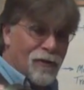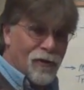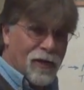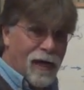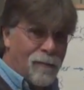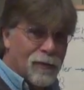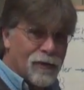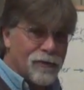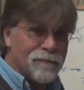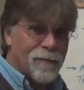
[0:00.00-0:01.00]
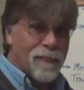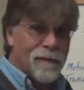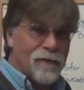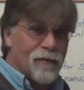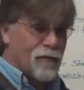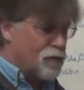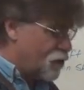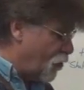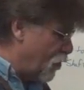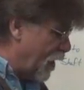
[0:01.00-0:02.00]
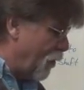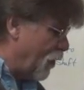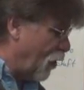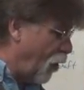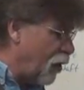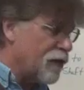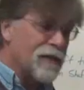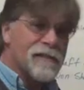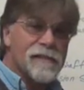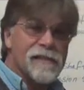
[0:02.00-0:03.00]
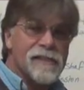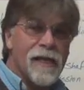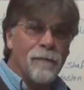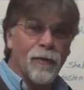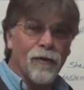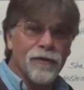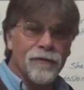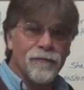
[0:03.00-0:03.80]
your coupler, so that when all of this is assembled,